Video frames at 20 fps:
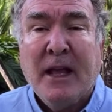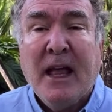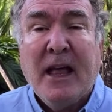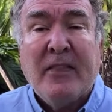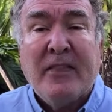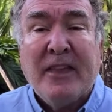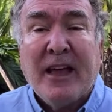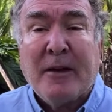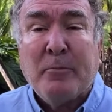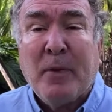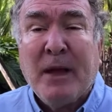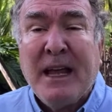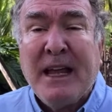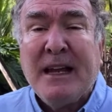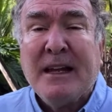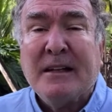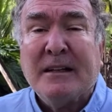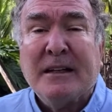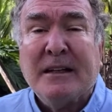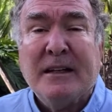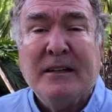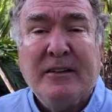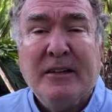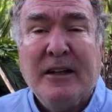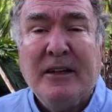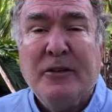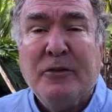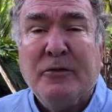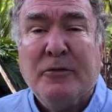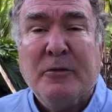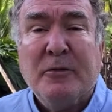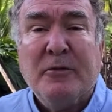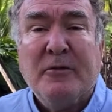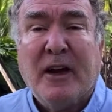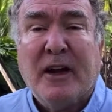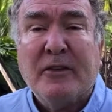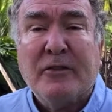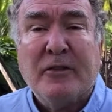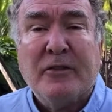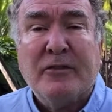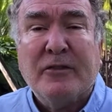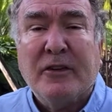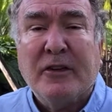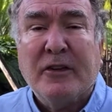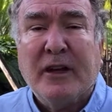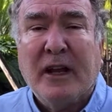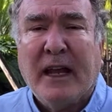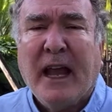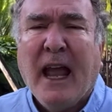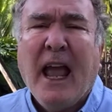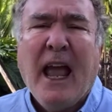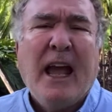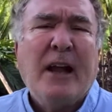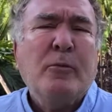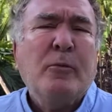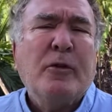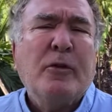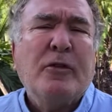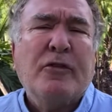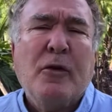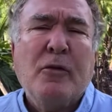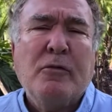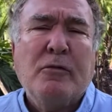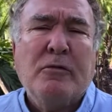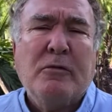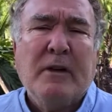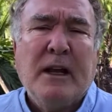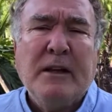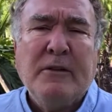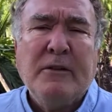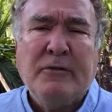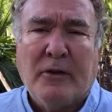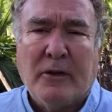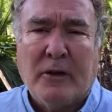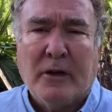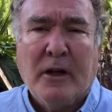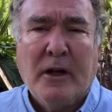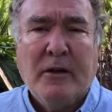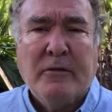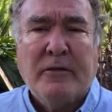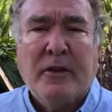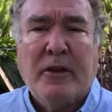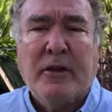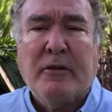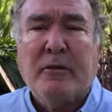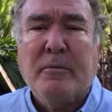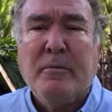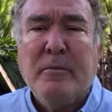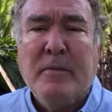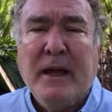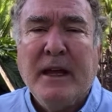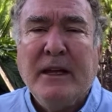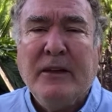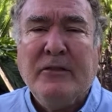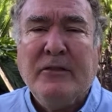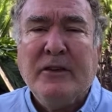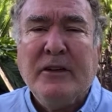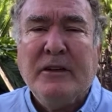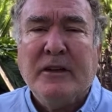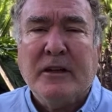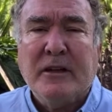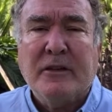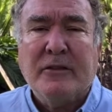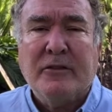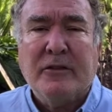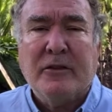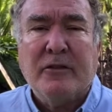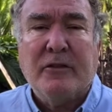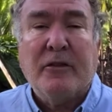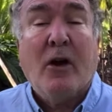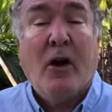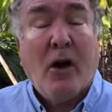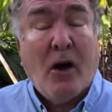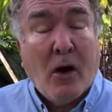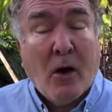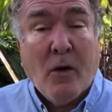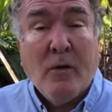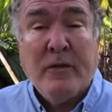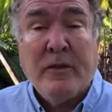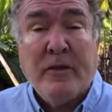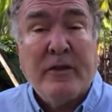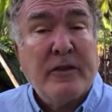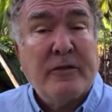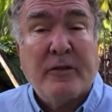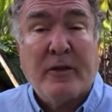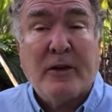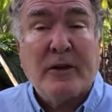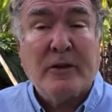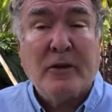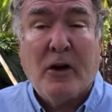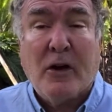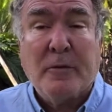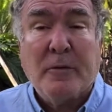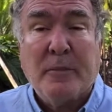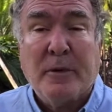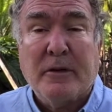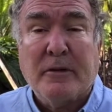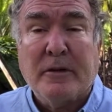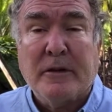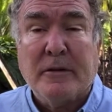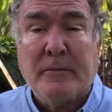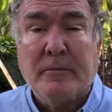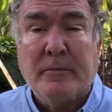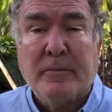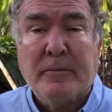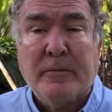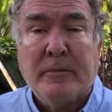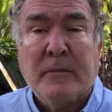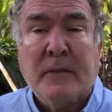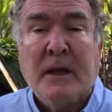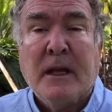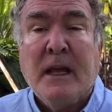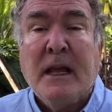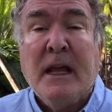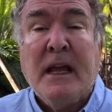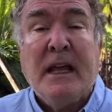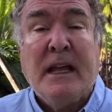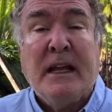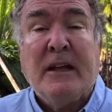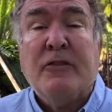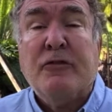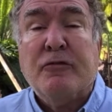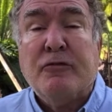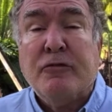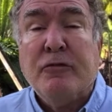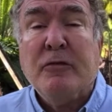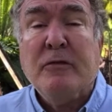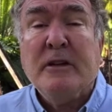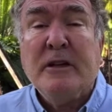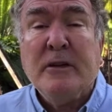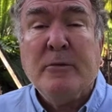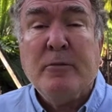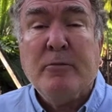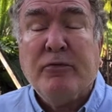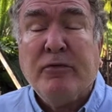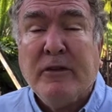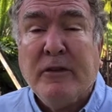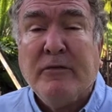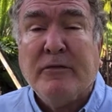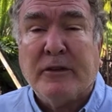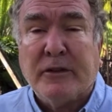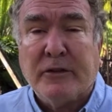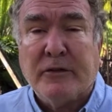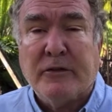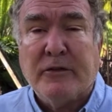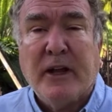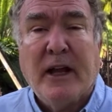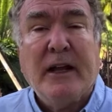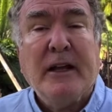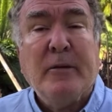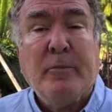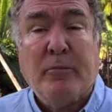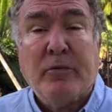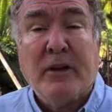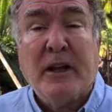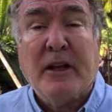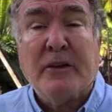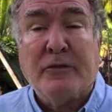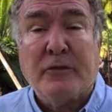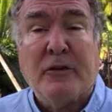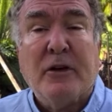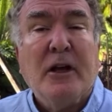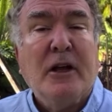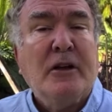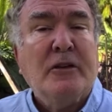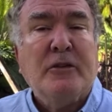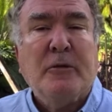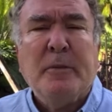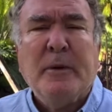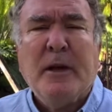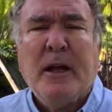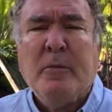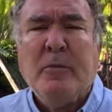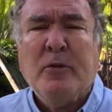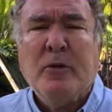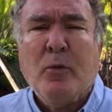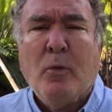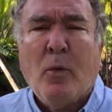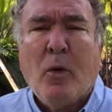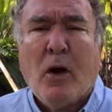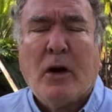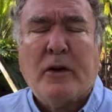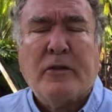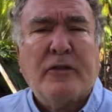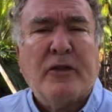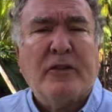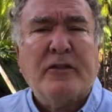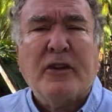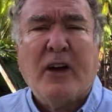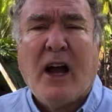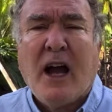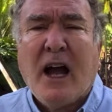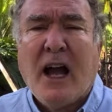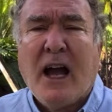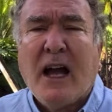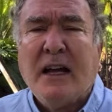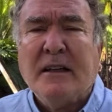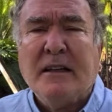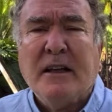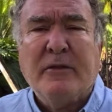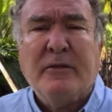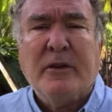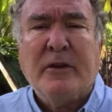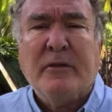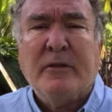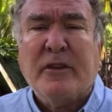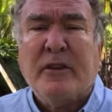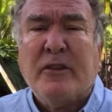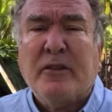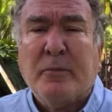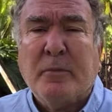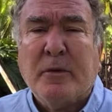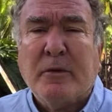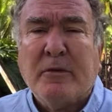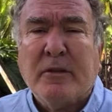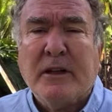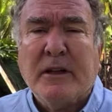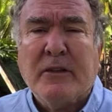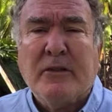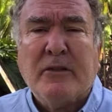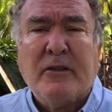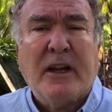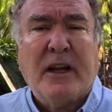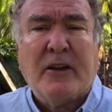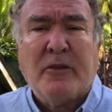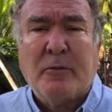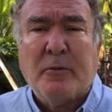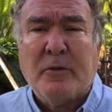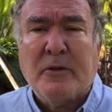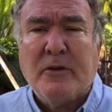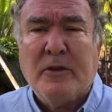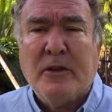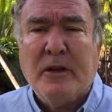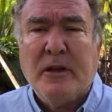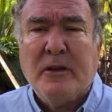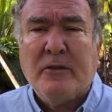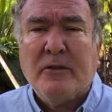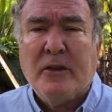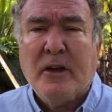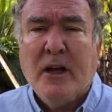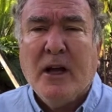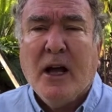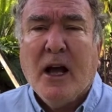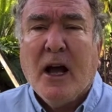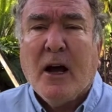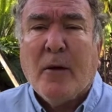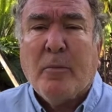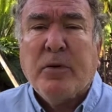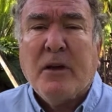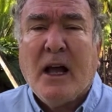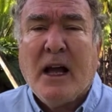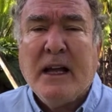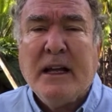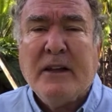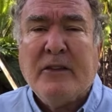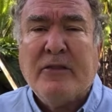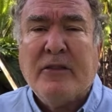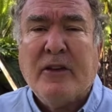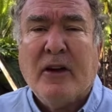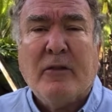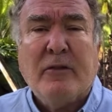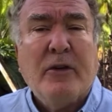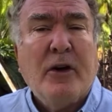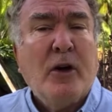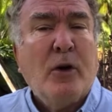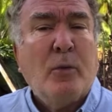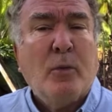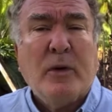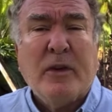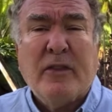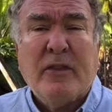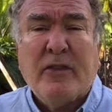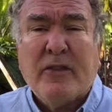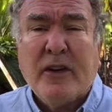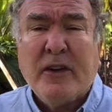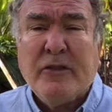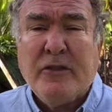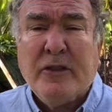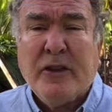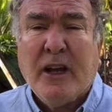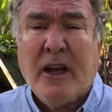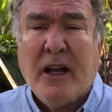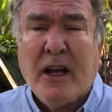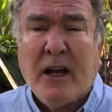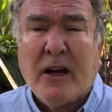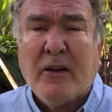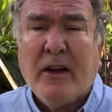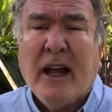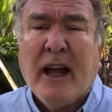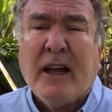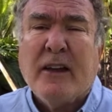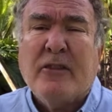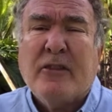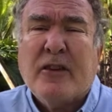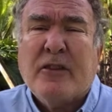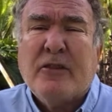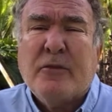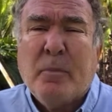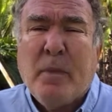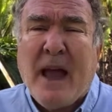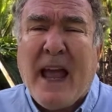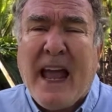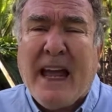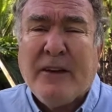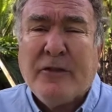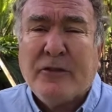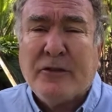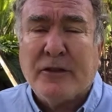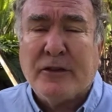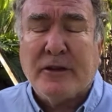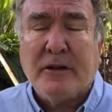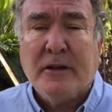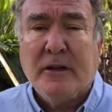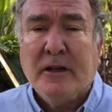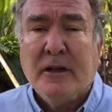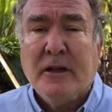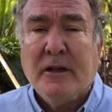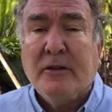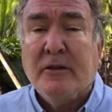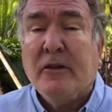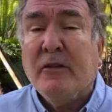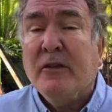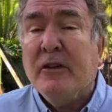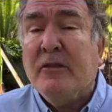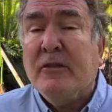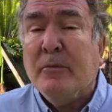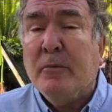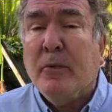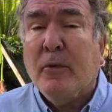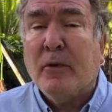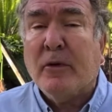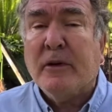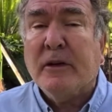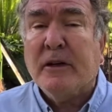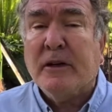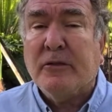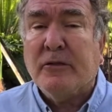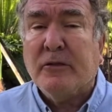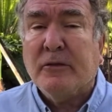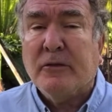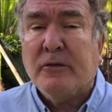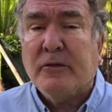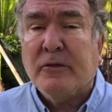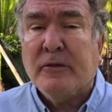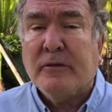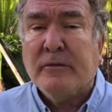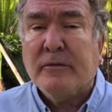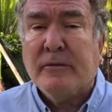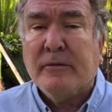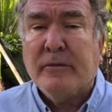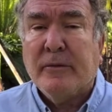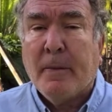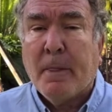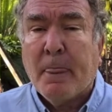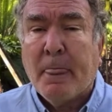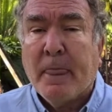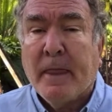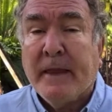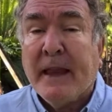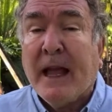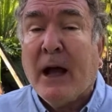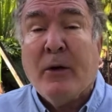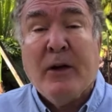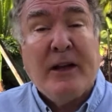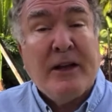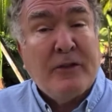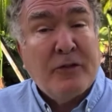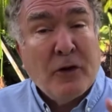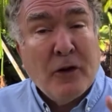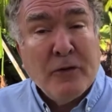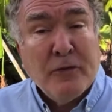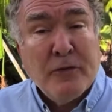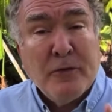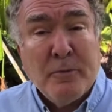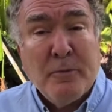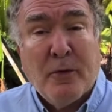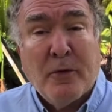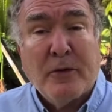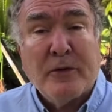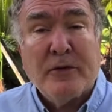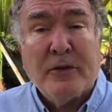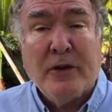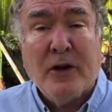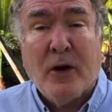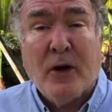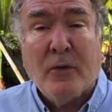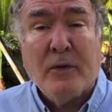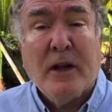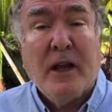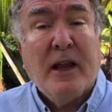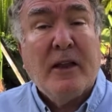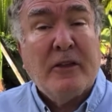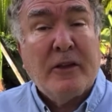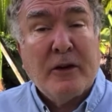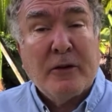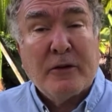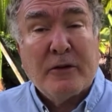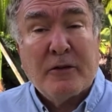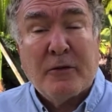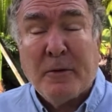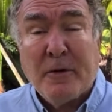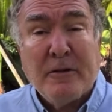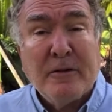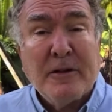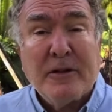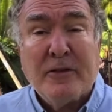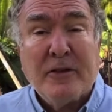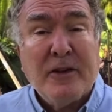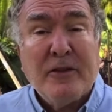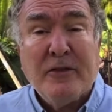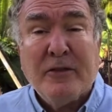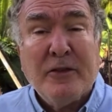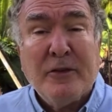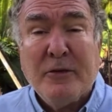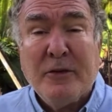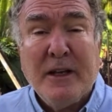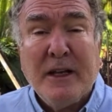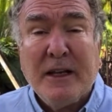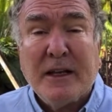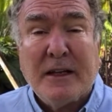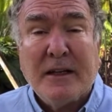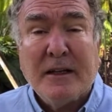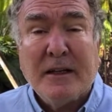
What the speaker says: That panel continues to advise us today, and we're so grateful for their amazing diligence over this very long period. It's truly a privilege and a pleasure to be able to watch such a high level of experience and expertise apply itself with such care and such passion to these important issues. Now, it's also important to note that our experience isn't unique.